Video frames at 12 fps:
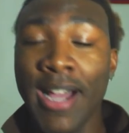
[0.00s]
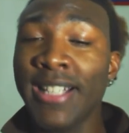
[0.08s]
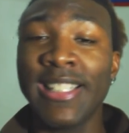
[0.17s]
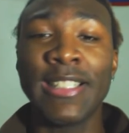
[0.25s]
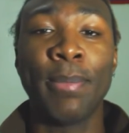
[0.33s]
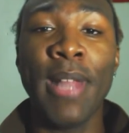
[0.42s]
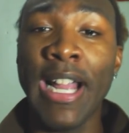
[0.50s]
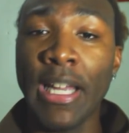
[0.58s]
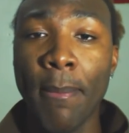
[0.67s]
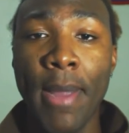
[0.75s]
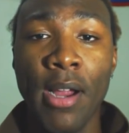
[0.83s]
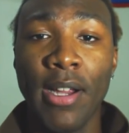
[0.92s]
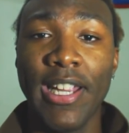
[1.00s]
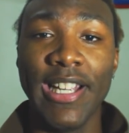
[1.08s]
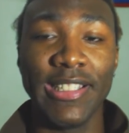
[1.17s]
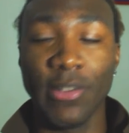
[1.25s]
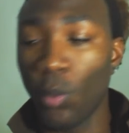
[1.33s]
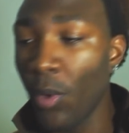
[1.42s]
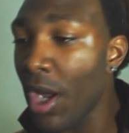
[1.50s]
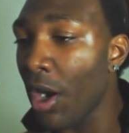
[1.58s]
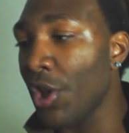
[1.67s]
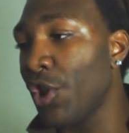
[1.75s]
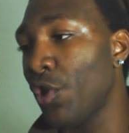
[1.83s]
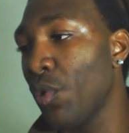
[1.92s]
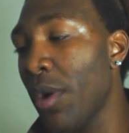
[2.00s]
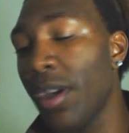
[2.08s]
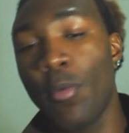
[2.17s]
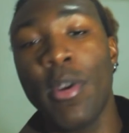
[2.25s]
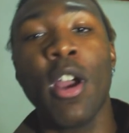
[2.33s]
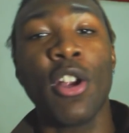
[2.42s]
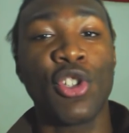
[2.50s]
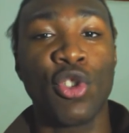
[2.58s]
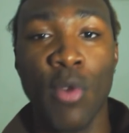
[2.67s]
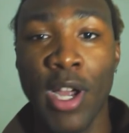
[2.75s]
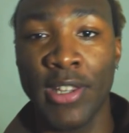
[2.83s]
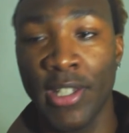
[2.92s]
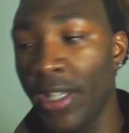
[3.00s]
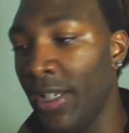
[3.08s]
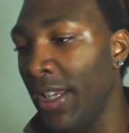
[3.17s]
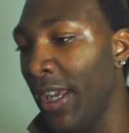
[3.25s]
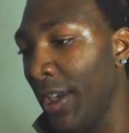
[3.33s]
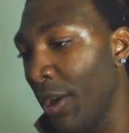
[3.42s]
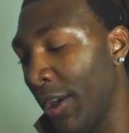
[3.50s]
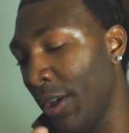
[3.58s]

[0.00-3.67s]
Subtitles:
us as Black Americans, we are struggling in